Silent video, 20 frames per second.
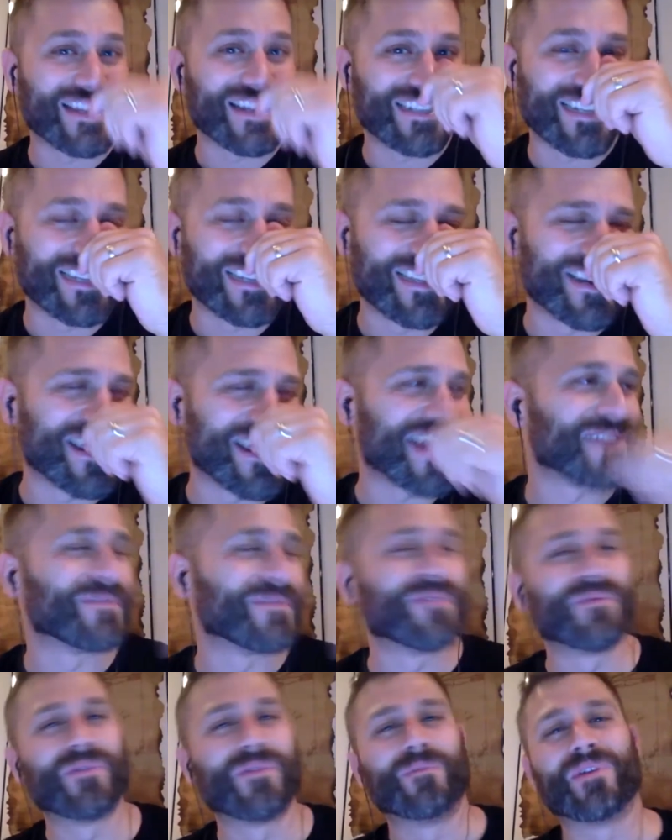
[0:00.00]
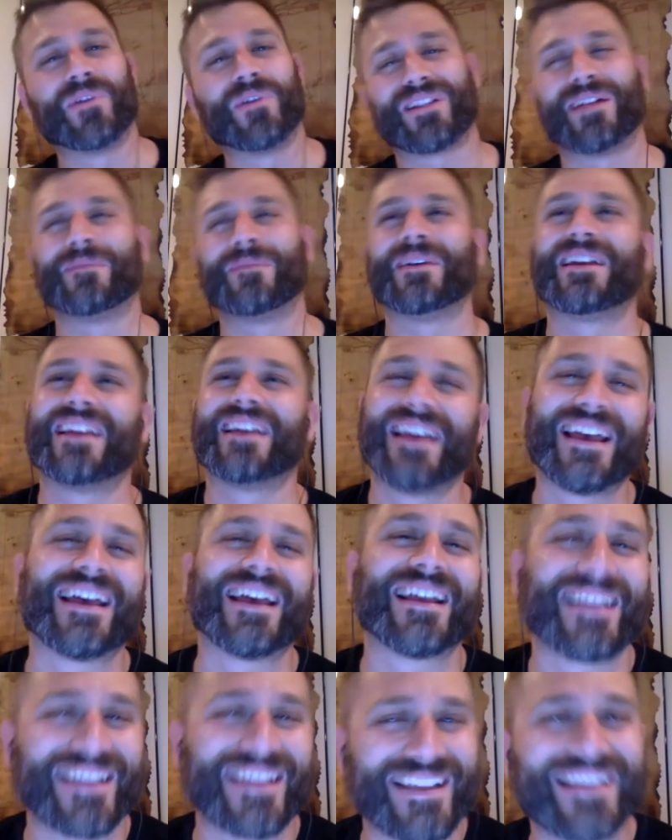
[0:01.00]
get you in there. Yeah, we'll, we'll book. Yeah, up. for yeah.
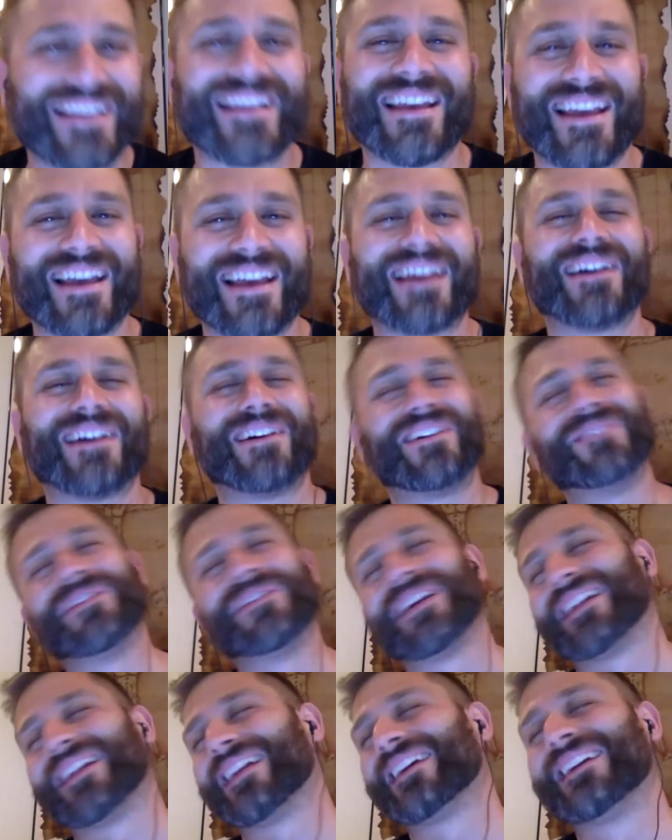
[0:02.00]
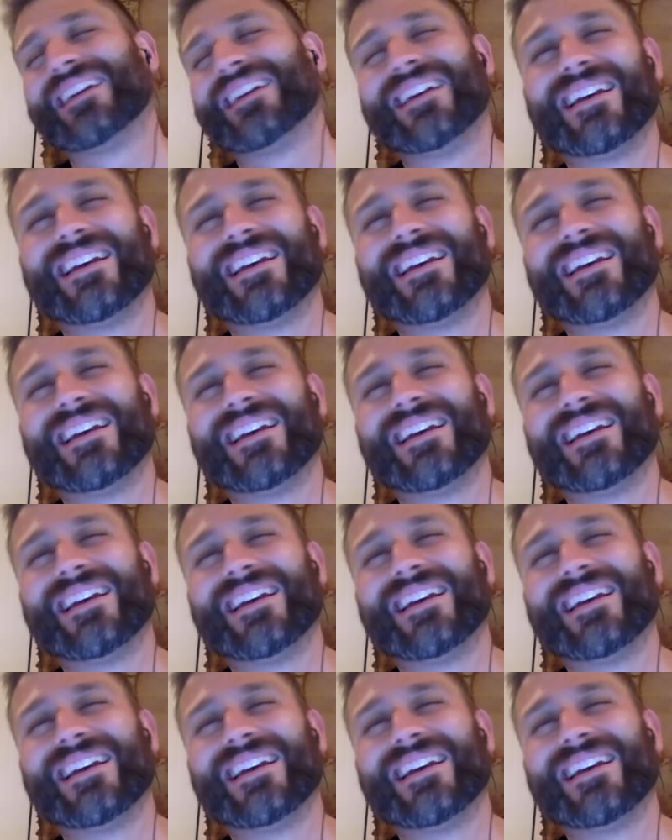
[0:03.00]
sure. Yeah, oh, sounds oh, man, good. I,